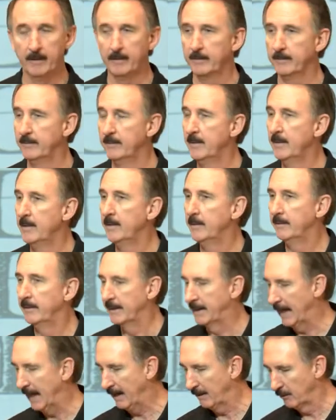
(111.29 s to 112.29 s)
And the
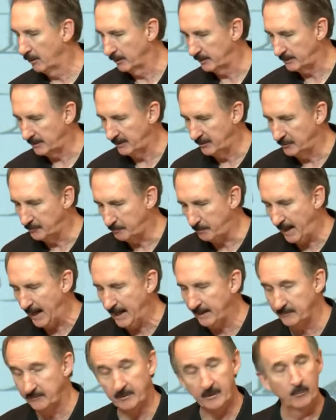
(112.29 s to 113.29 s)
guy looked at his pad
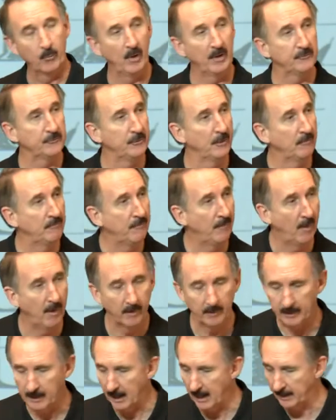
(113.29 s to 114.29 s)
and said, Well, so
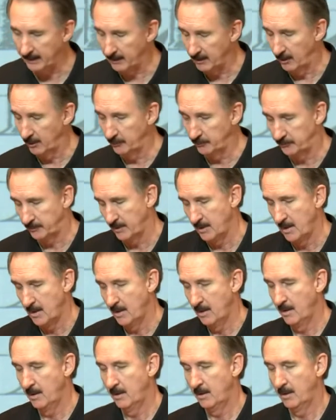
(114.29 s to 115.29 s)
far, God goes,
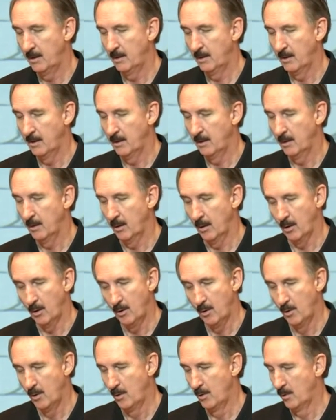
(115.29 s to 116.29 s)

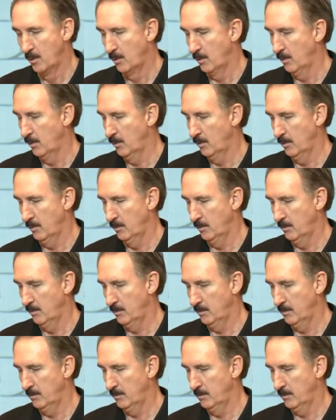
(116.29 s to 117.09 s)
Oh.